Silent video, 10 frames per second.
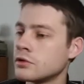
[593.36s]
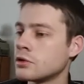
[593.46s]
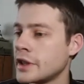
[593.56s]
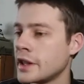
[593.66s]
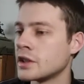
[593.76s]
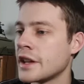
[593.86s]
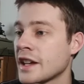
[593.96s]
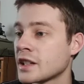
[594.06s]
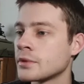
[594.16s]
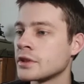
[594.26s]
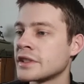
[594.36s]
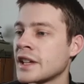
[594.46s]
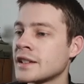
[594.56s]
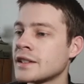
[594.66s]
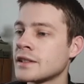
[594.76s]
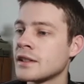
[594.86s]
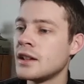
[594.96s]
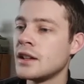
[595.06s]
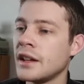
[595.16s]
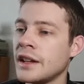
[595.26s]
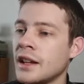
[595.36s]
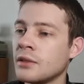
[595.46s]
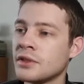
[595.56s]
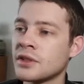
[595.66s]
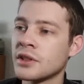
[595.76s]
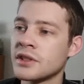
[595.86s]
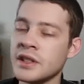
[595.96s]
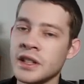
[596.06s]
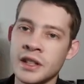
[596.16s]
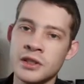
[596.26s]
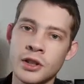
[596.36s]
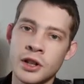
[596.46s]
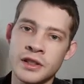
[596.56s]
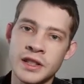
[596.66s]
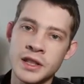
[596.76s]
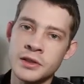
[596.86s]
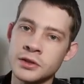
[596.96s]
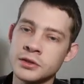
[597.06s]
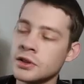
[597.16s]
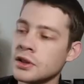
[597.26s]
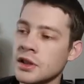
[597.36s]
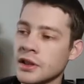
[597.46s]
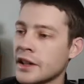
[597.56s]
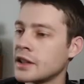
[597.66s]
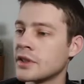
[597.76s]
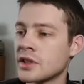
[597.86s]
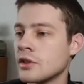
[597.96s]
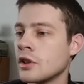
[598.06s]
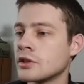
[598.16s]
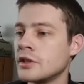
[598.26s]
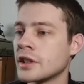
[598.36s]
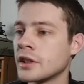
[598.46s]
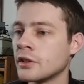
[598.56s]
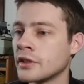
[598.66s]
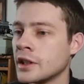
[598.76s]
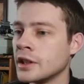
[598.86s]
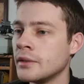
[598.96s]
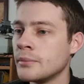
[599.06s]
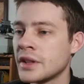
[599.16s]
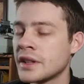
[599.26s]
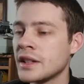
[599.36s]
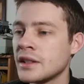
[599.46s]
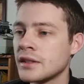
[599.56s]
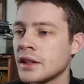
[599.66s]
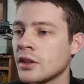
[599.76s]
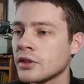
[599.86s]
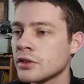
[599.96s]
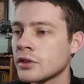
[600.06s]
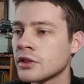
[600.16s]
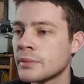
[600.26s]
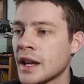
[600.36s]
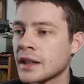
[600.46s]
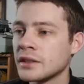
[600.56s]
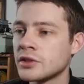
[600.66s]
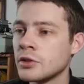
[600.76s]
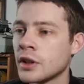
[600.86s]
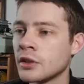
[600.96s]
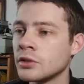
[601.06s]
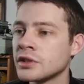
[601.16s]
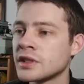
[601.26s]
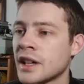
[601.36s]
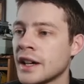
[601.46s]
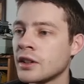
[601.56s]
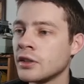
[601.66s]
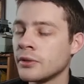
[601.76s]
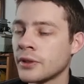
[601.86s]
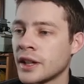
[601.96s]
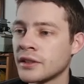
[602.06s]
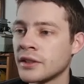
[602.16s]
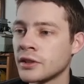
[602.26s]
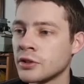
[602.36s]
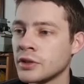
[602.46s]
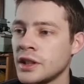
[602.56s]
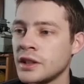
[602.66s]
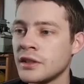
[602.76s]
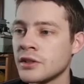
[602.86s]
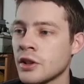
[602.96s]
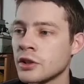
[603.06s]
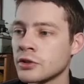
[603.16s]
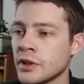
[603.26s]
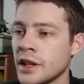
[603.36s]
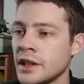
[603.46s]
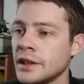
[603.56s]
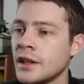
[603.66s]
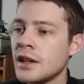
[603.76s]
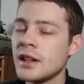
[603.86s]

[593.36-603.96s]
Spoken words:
creator expert sets, and we started seeing it in dark teal, kind of as an alternate color there. And but then it also goes back to our old style of like the green and dark gray